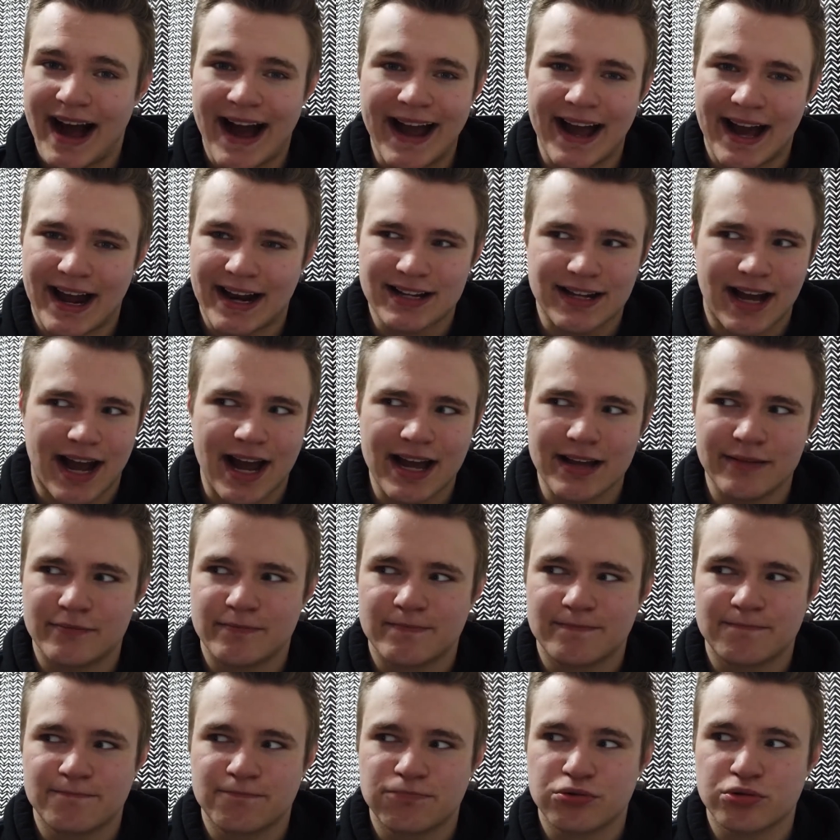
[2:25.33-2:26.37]
I
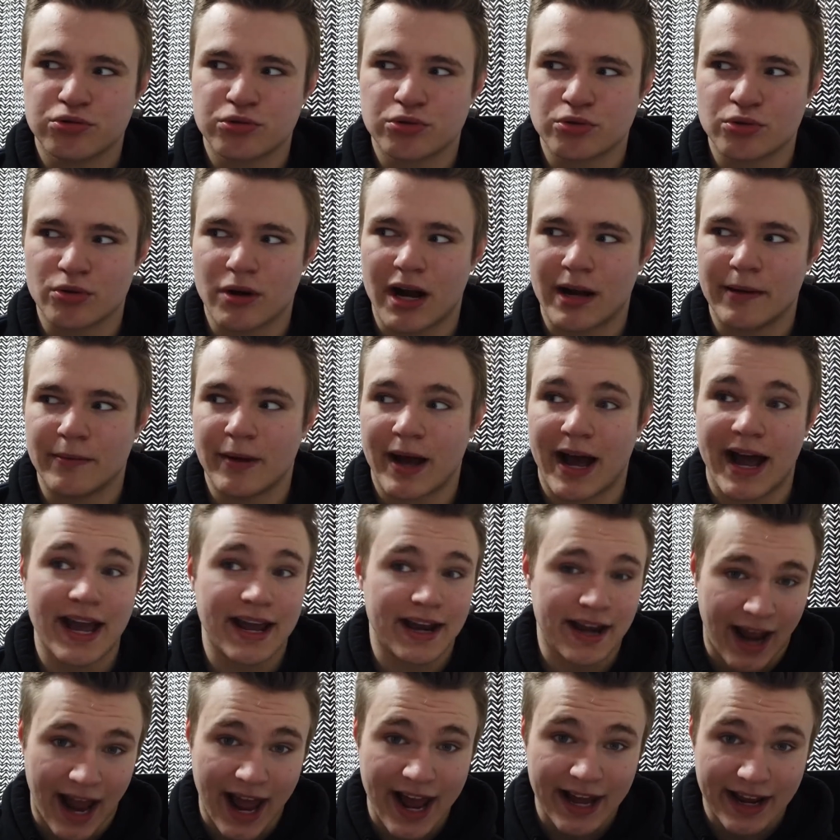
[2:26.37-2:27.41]

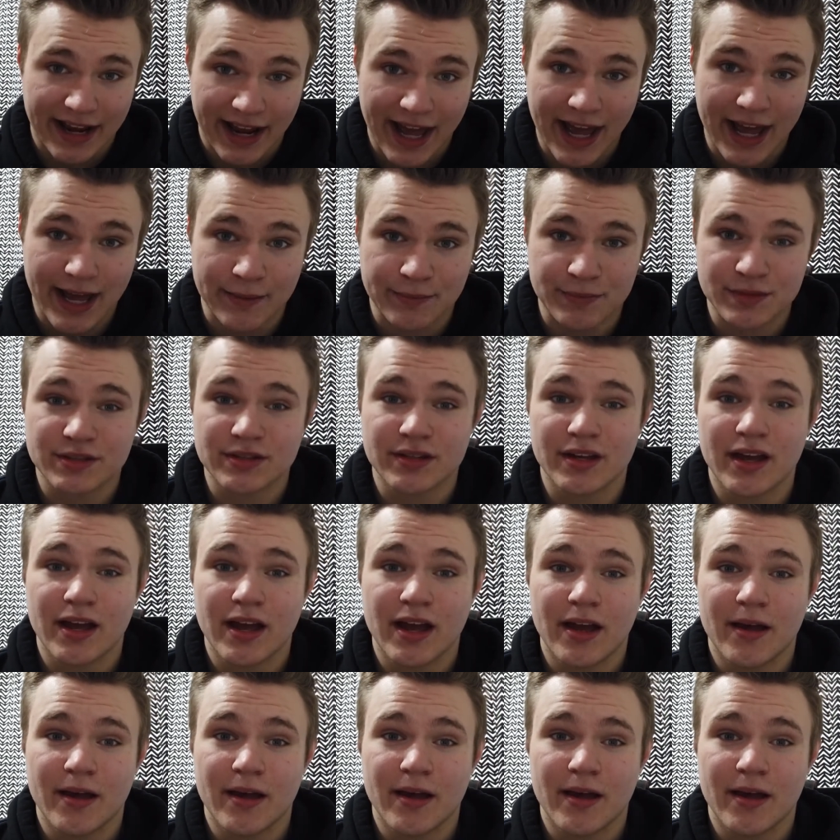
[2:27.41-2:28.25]
had abs,